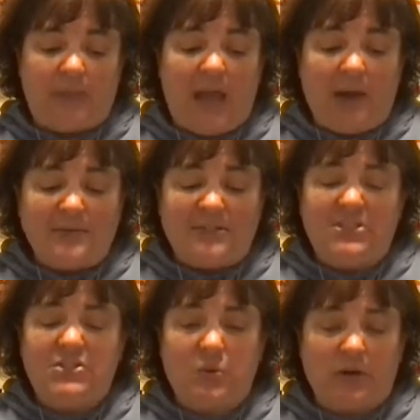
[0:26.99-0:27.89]
I was
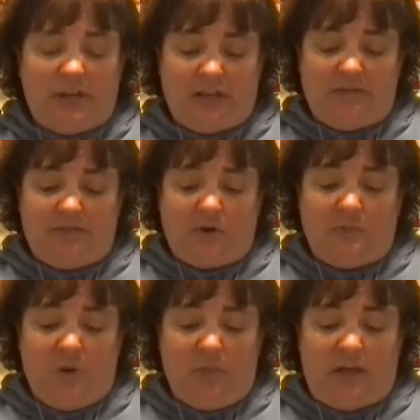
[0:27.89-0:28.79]
disoriented for a
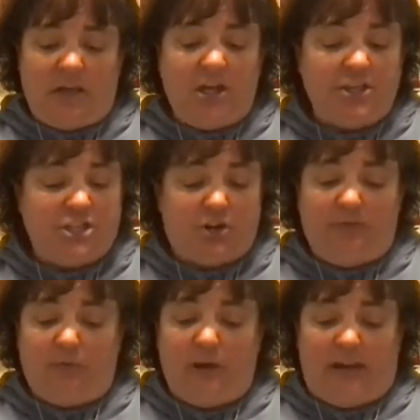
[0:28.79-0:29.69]
moment, unsure of
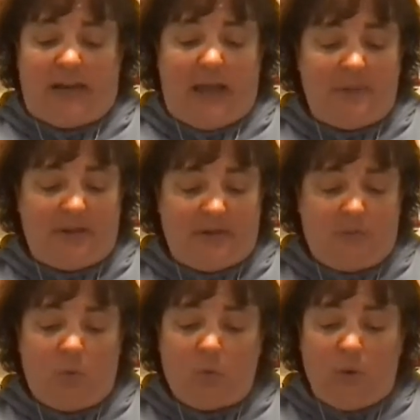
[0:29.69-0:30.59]
what had happened
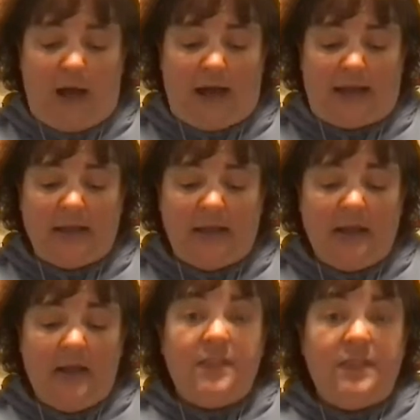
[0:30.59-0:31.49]
or why.
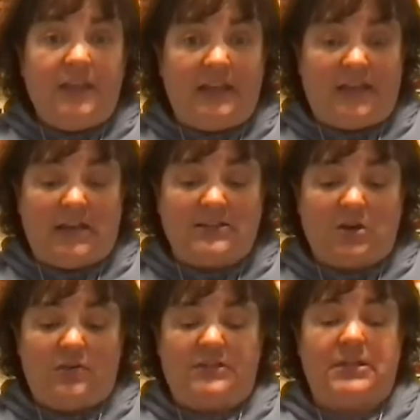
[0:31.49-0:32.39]
Then I
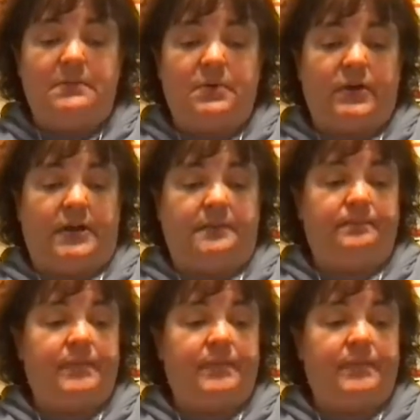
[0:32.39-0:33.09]
saw the submarine.